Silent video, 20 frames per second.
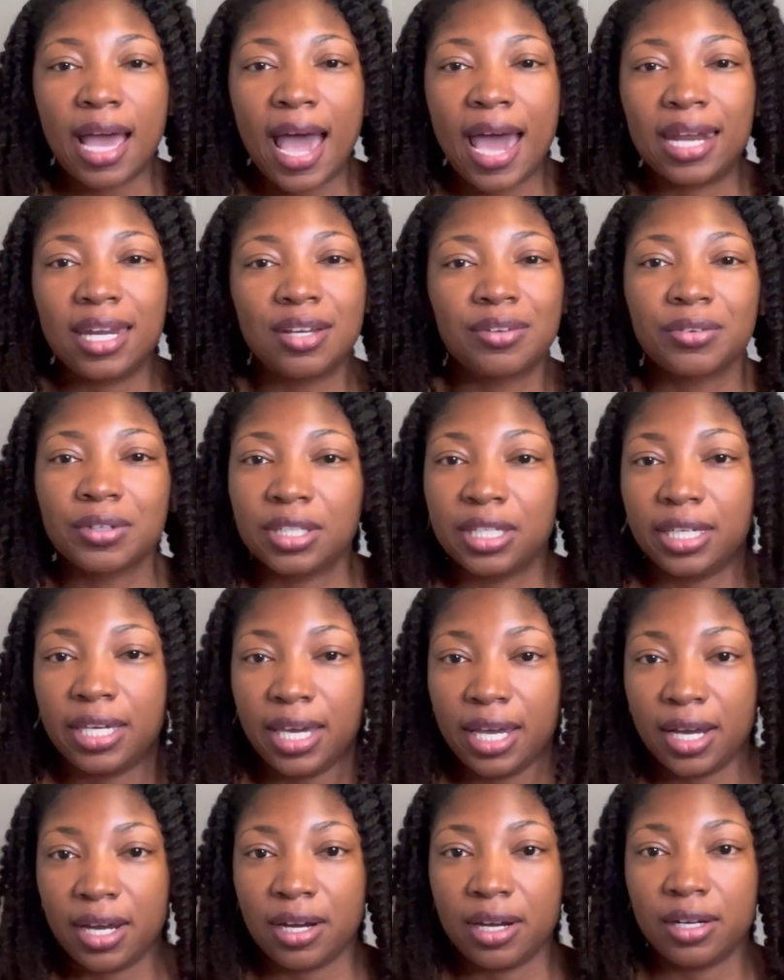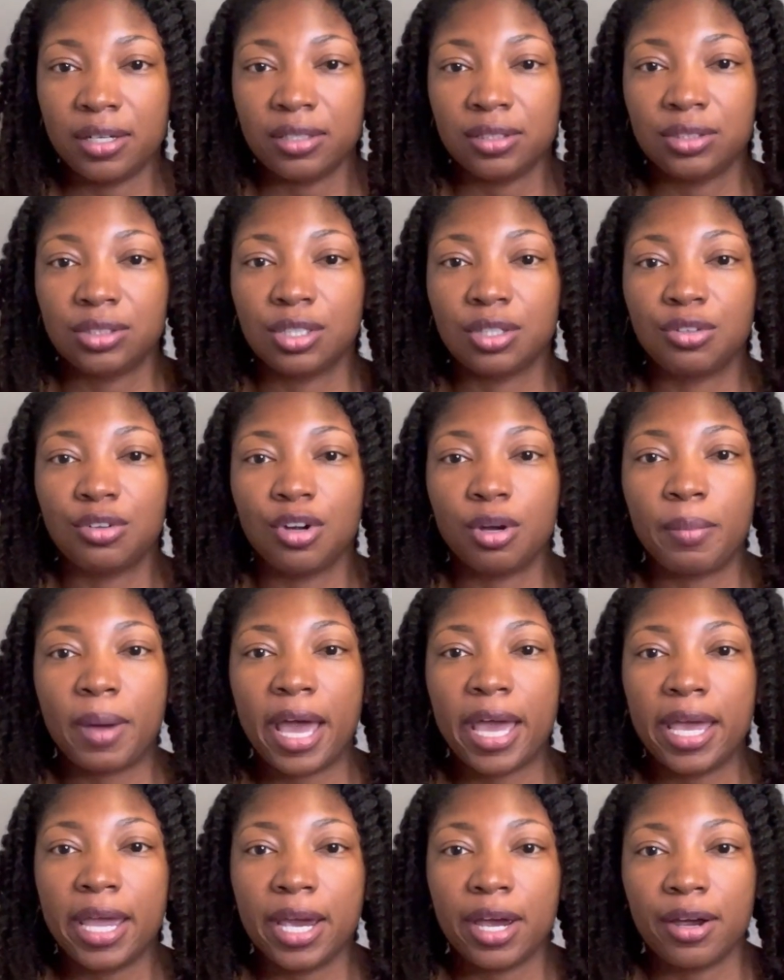I didn't really care to grow my
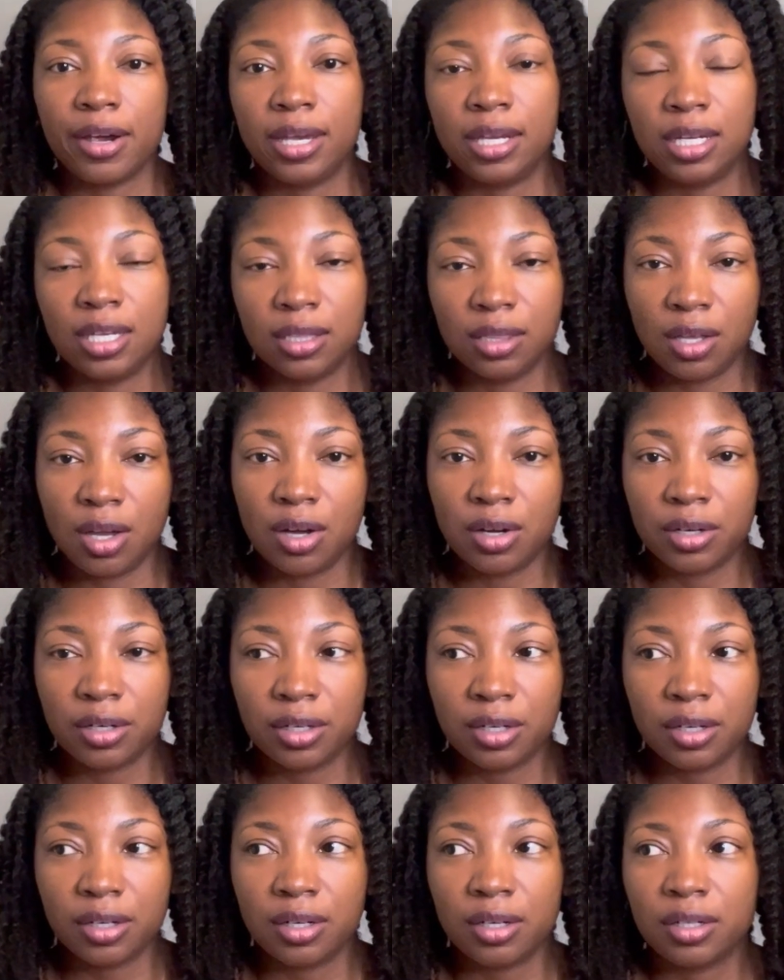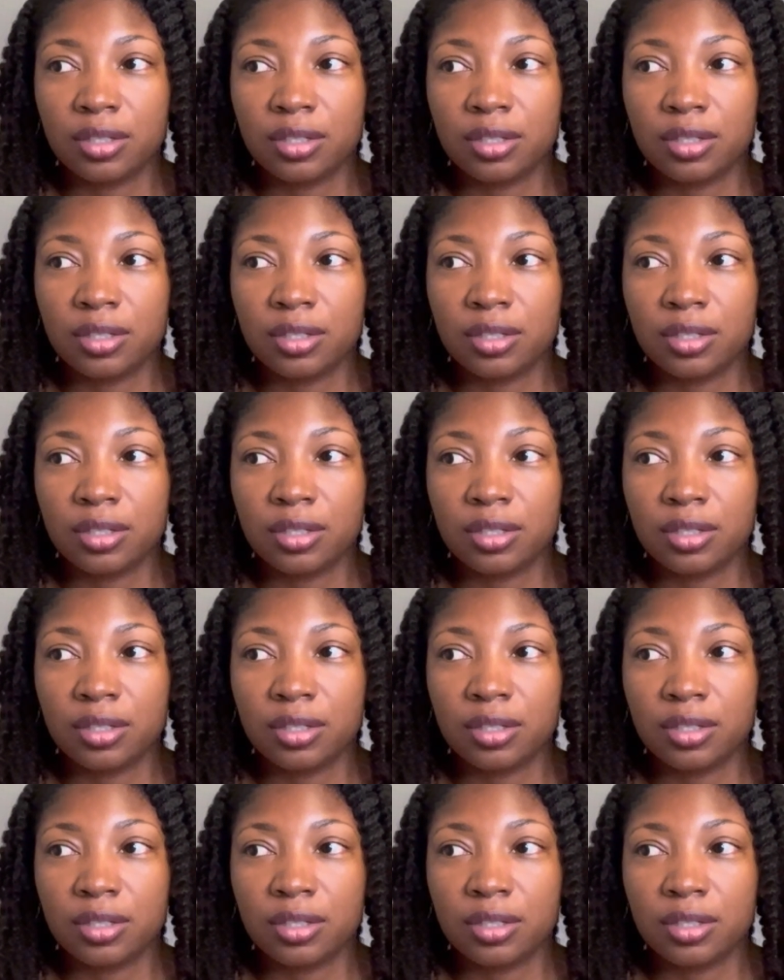hair any longer.